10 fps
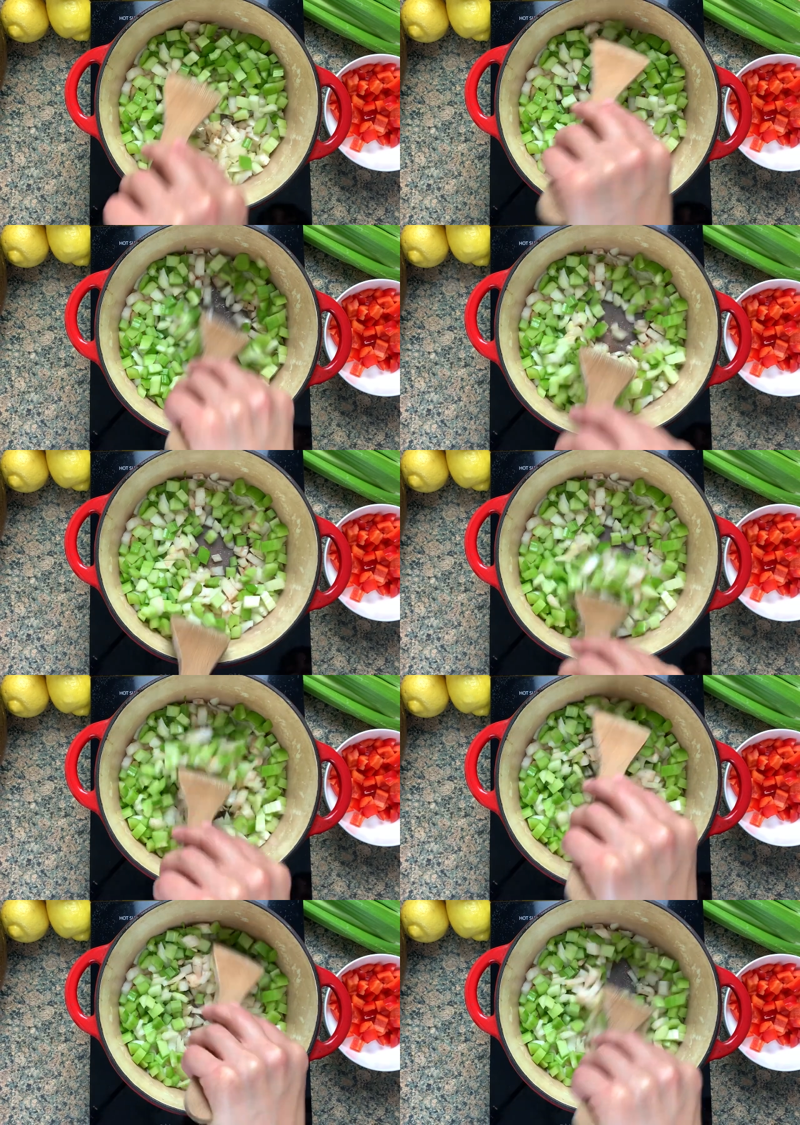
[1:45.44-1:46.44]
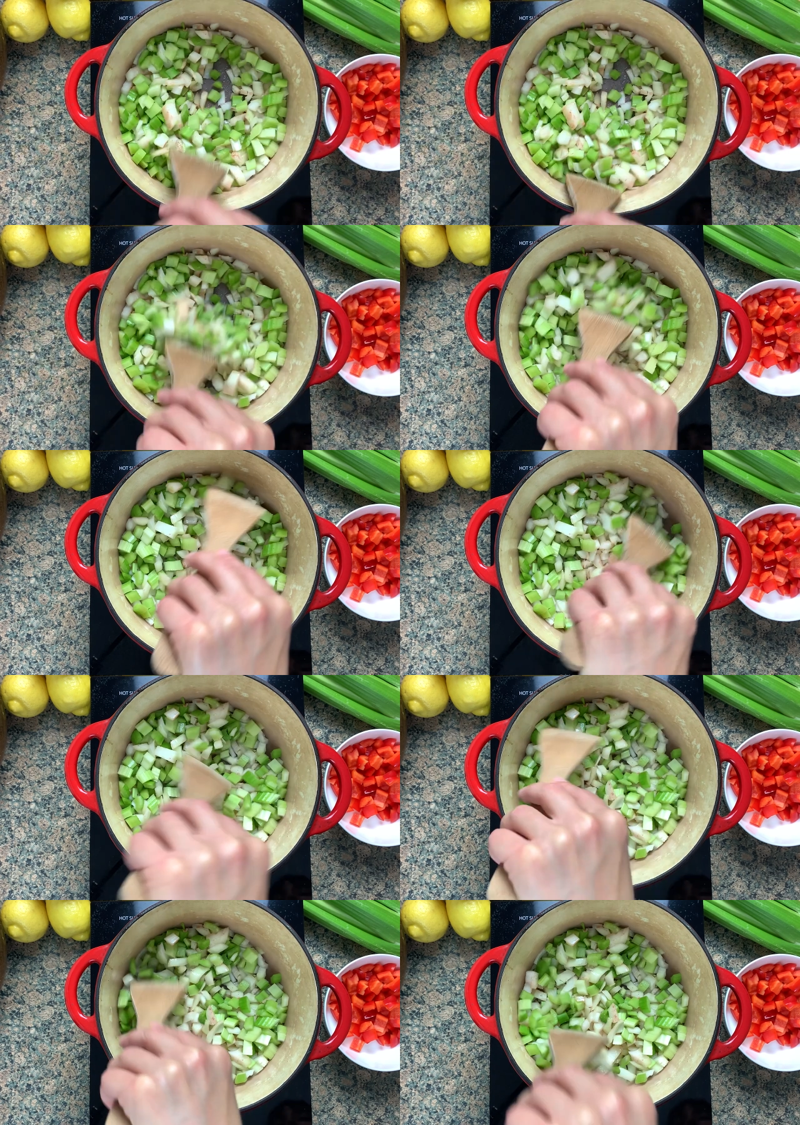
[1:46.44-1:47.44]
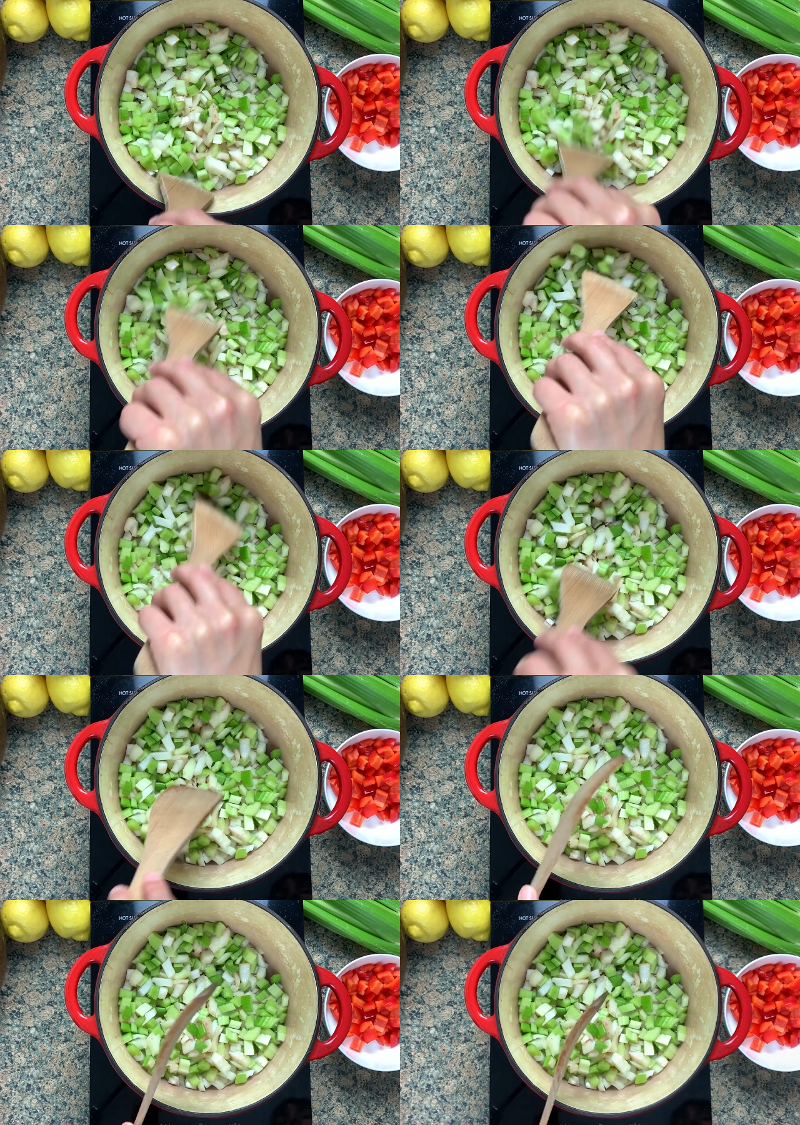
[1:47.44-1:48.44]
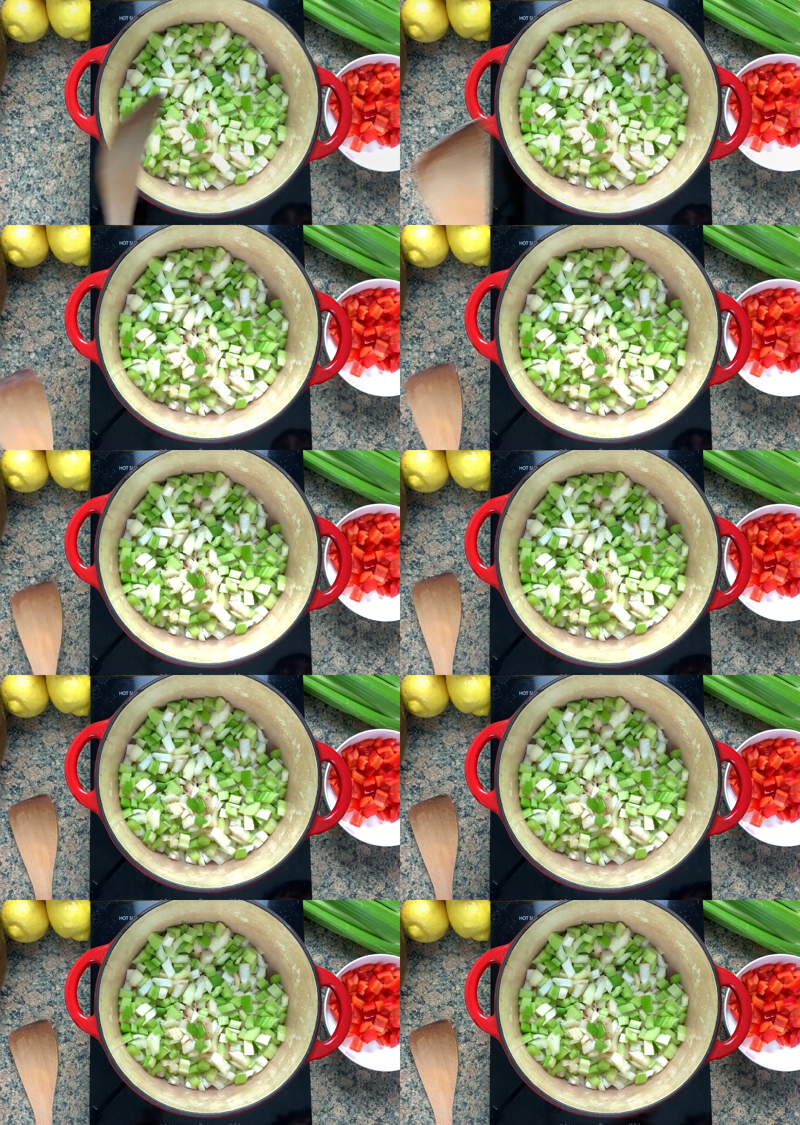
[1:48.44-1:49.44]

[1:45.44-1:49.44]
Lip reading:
No face is visible, so there are no lips to read.